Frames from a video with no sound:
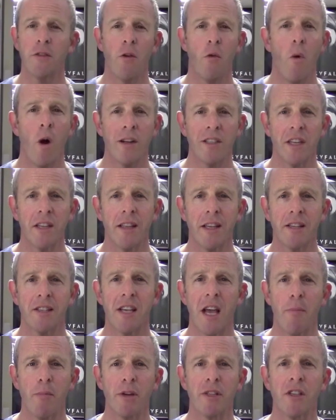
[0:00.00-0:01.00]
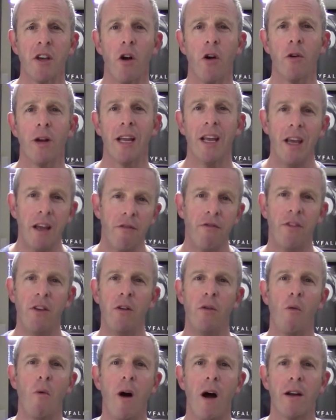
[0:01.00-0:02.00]
for watching this episode. If
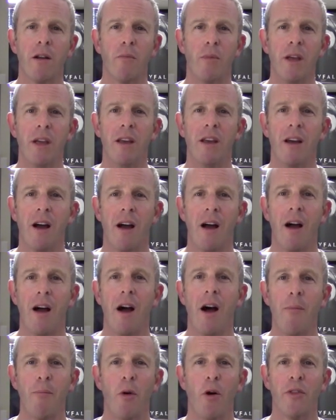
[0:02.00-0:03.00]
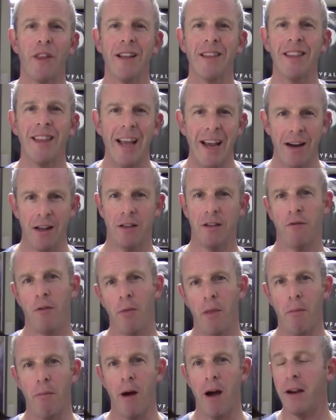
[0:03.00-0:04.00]
you want to be up on the latest
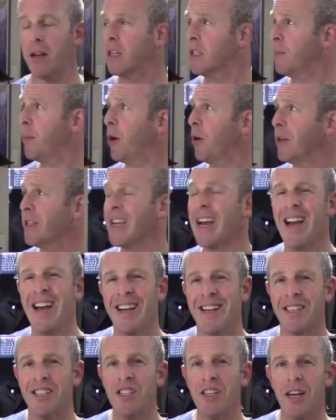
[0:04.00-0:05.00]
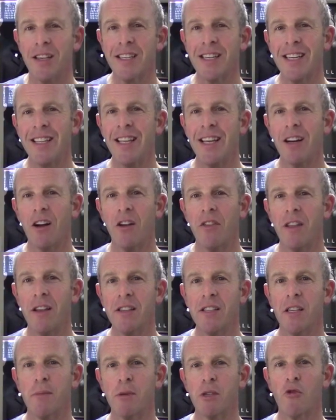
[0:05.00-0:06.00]
from The Bond Experience, just click on
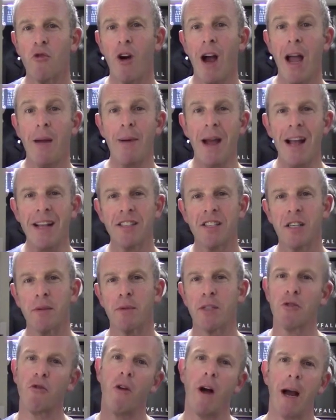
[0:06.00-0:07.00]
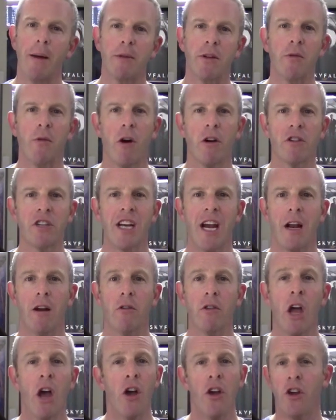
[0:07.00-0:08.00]
this subscribe and subscribe to our
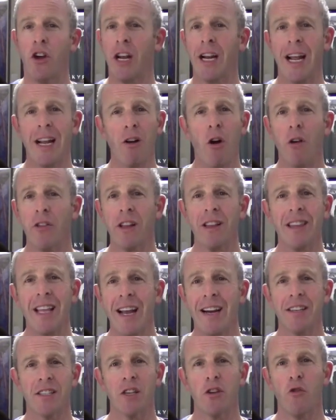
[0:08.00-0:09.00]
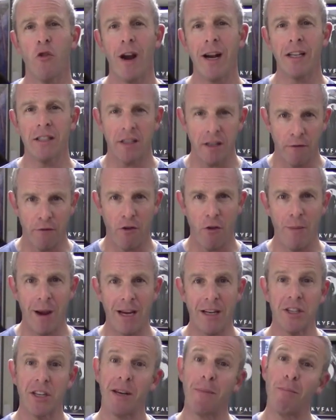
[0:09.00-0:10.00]
channel. You're going to get all the latest and greatest
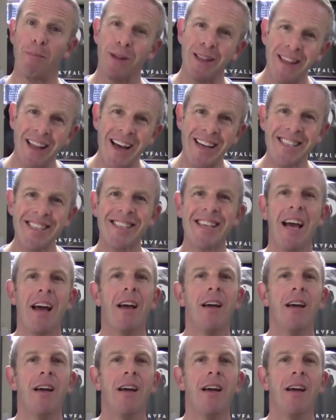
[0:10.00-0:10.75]
information, plus